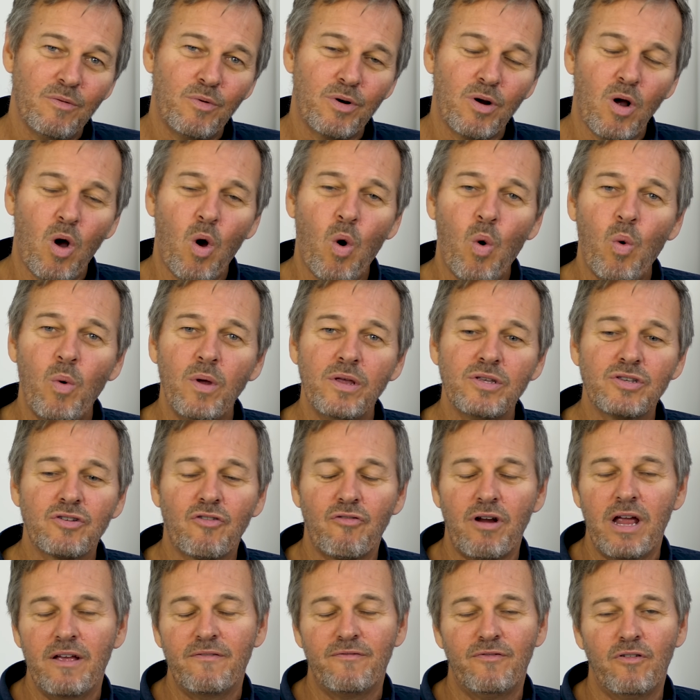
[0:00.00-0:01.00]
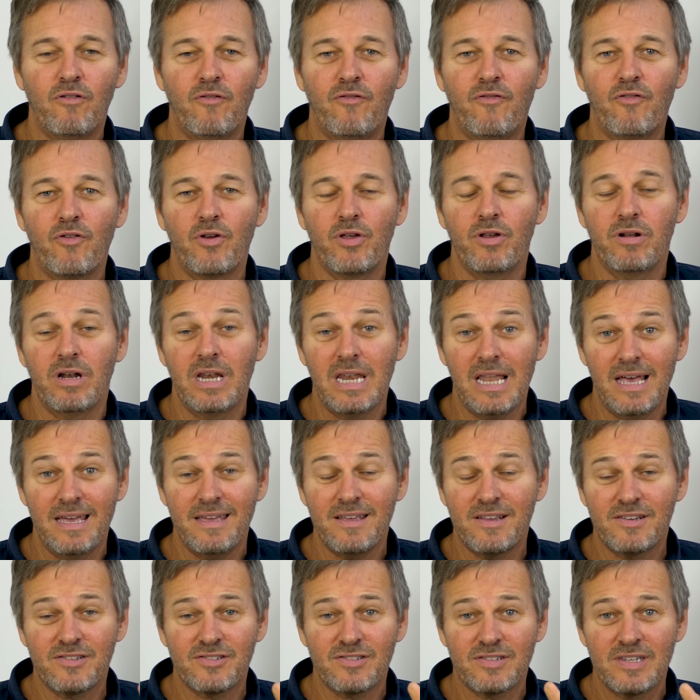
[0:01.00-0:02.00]
We're always grateful for your
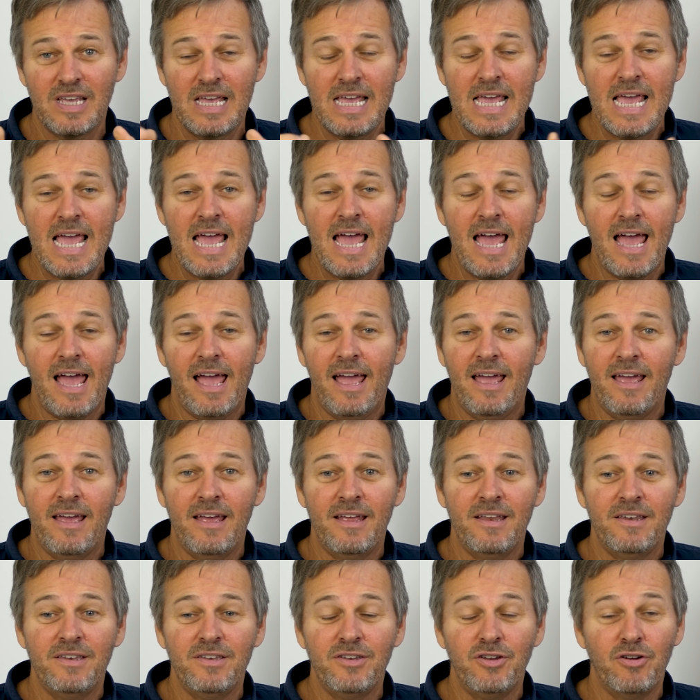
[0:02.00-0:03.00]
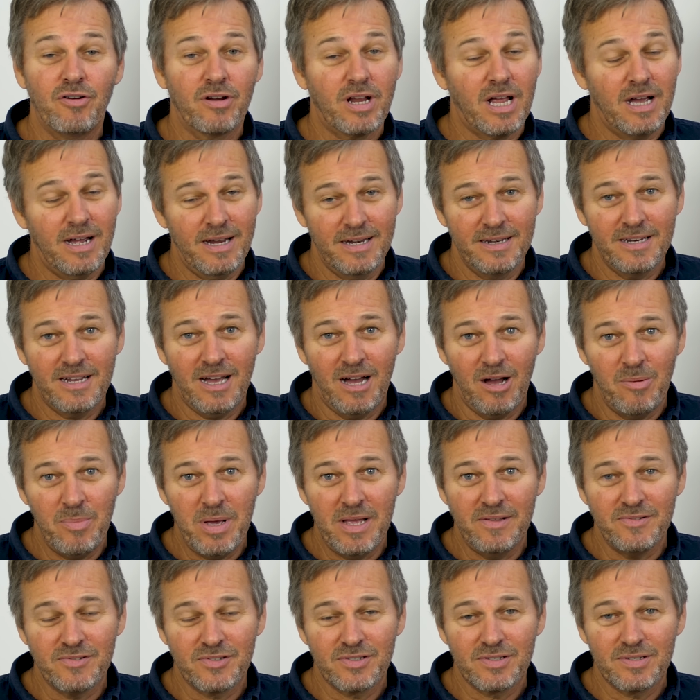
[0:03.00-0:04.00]
likes and your kind
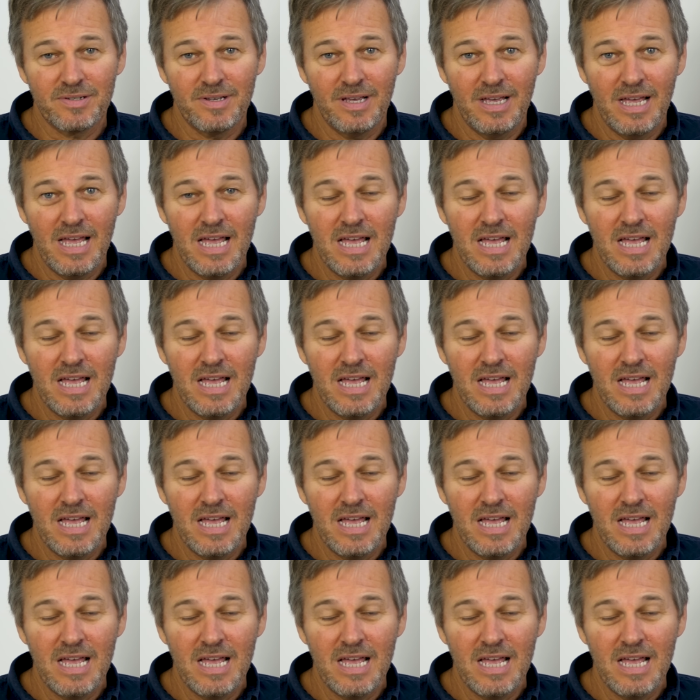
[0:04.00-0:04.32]
comments.